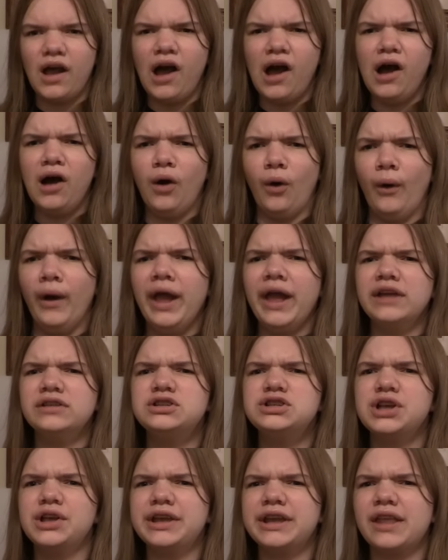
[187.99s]
Oh, and
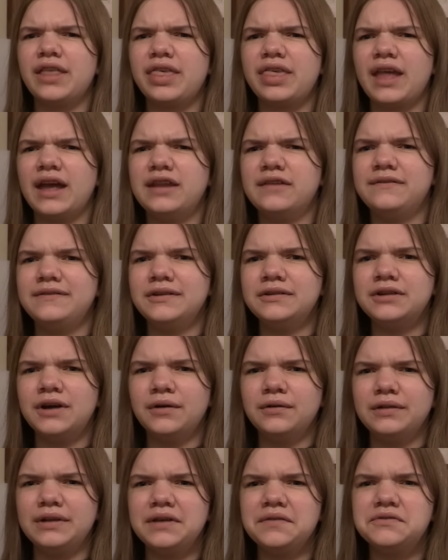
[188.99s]
Jillian said if you
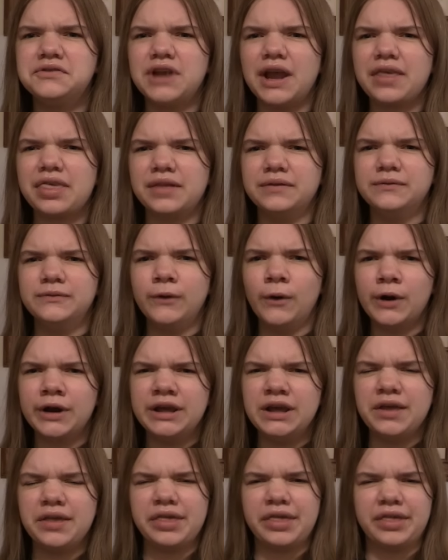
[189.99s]
don't leave, Jason
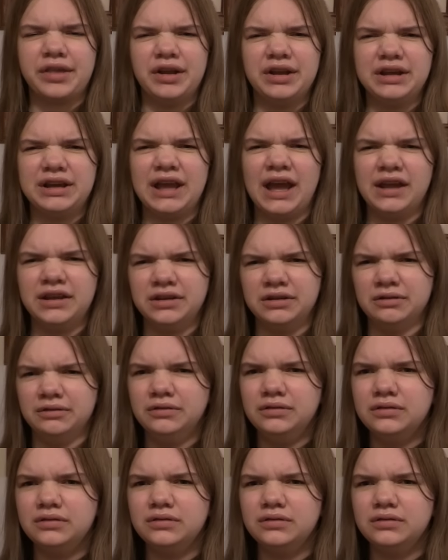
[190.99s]
Voorhees is gonna get you.